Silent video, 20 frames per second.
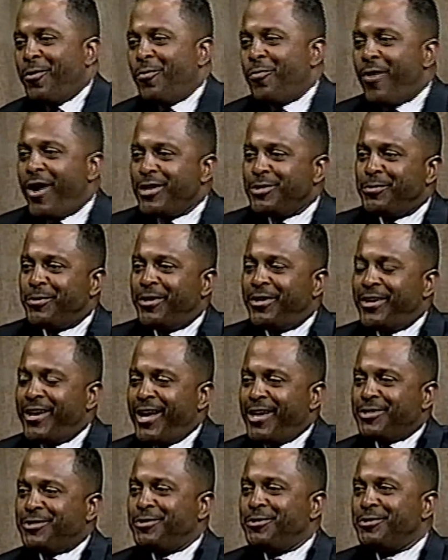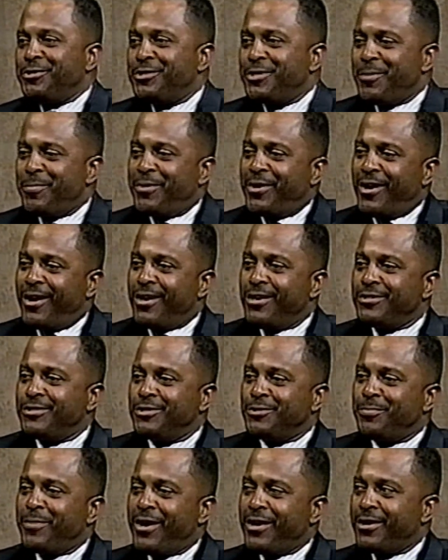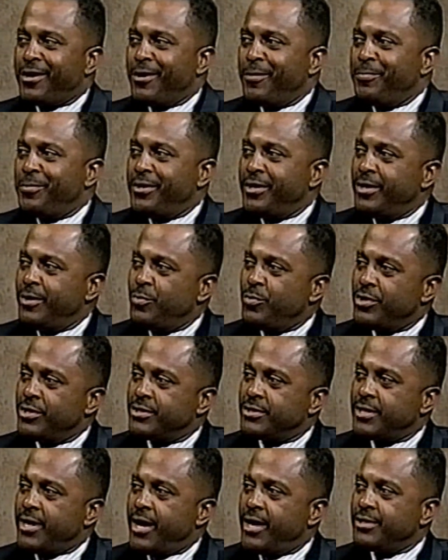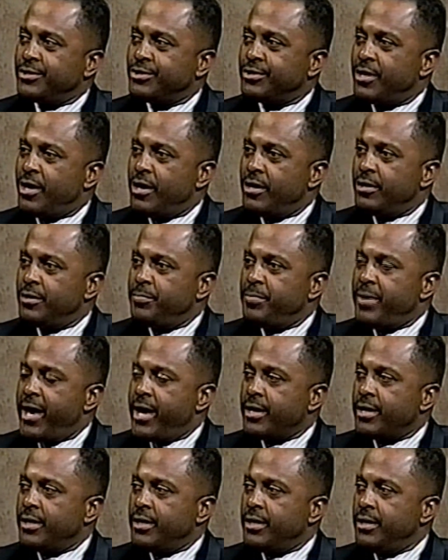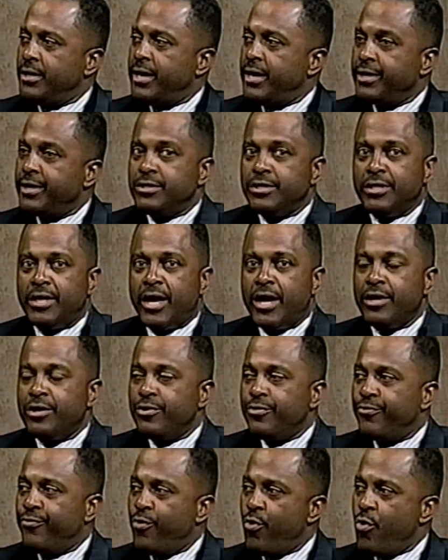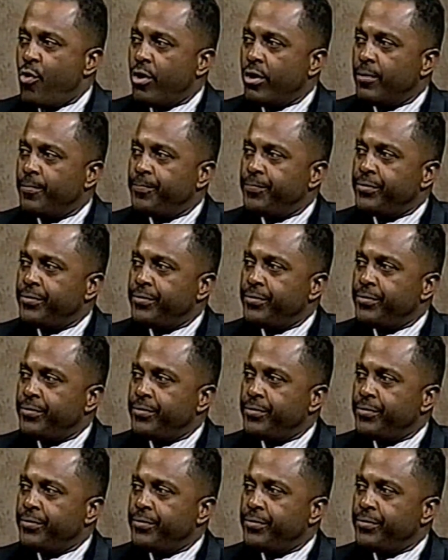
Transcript: Wiseman International Seminars is my company, which I started back in 1994.